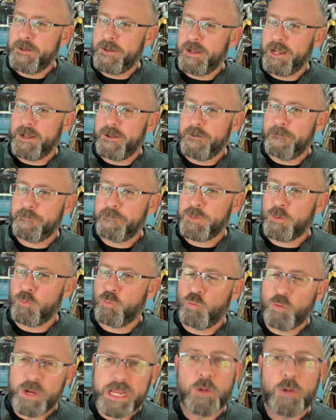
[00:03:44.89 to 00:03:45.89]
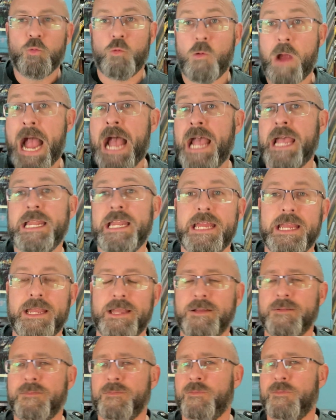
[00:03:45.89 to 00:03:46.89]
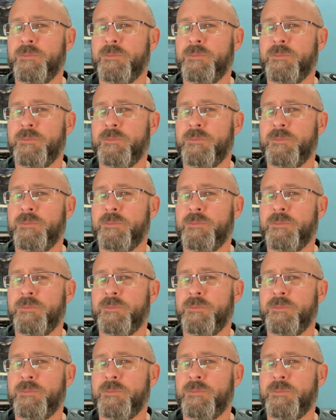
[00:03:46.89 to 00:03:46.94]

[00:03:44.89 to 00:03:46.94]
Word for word: um, rewriting